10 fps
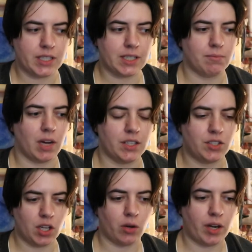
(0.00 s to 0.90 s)
in my
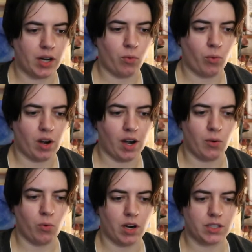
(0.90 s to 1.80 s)
sewing where I
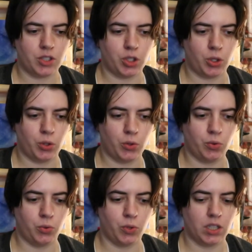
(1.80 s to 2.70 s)
want
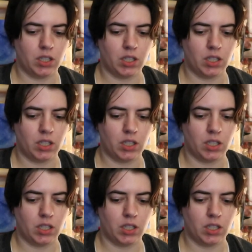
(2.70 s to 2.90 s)
to